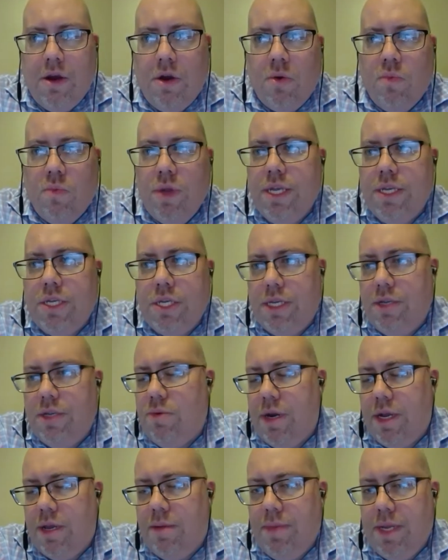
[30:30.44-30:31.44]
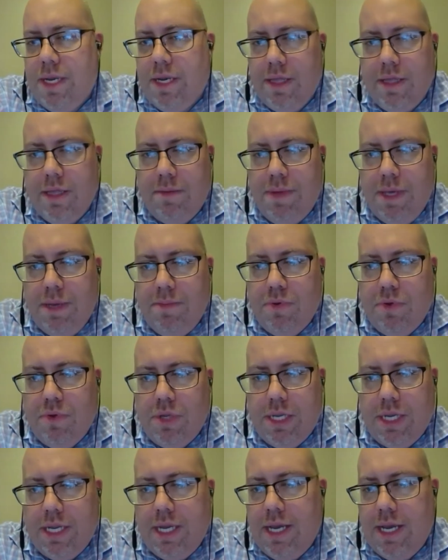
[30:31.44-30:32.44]
Are we still recommending that people
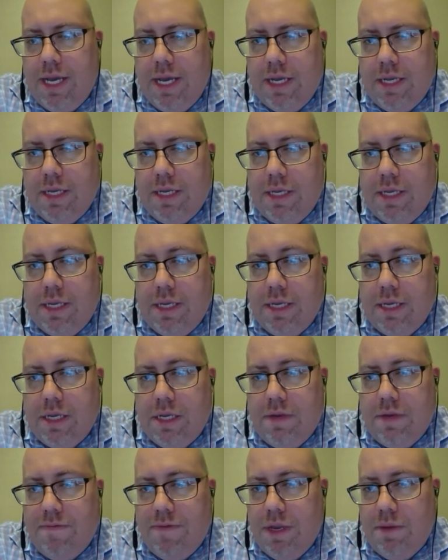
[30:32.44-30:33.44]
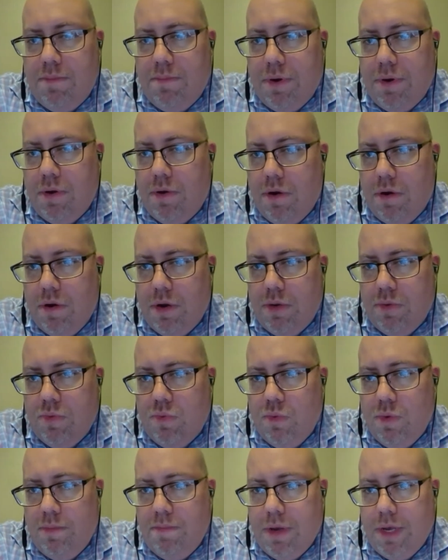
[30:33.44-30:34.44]
stay 6 feet apart
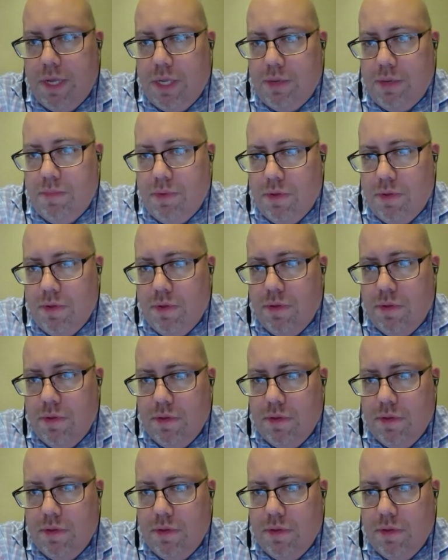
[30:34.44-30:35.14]
when possible?